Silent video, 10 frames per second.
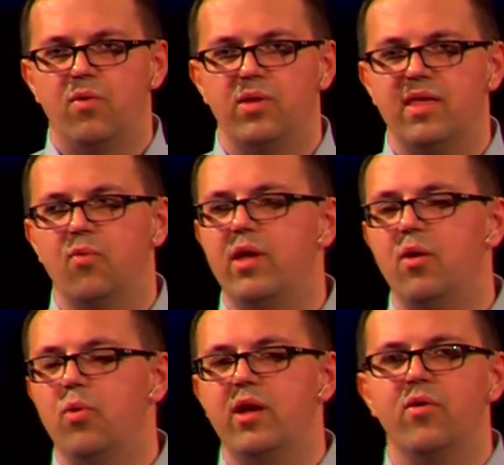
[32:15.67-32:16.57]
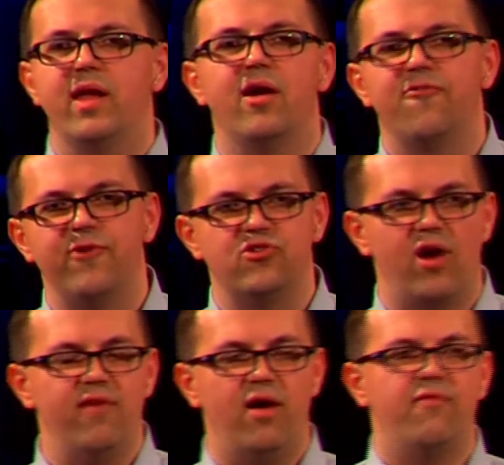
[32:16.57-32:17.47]
We think we don't care if we
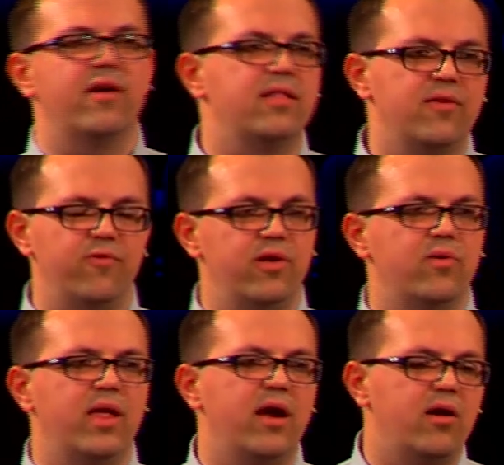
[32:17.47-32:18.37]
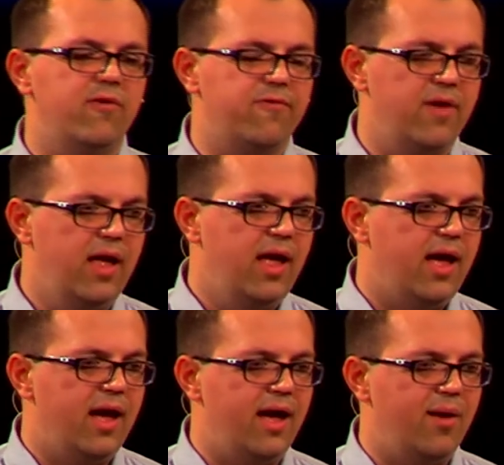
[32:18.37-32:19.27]
drive off a cliff. We don't care if
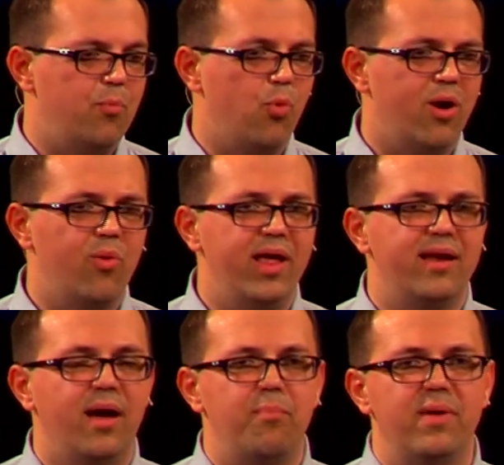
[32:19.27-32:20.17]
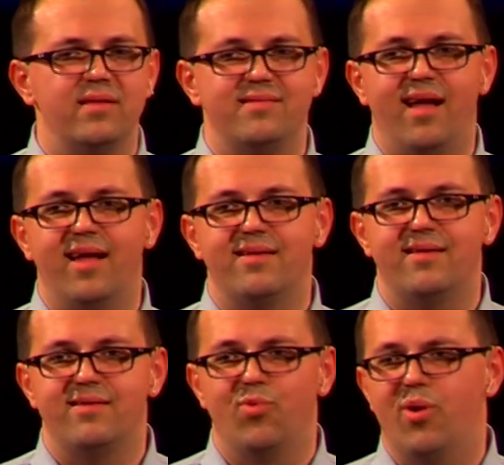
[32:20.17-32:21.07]
where we end up is not
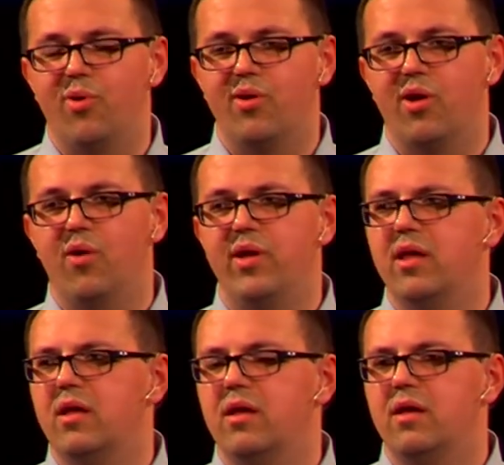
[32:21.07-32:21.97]
where we were going.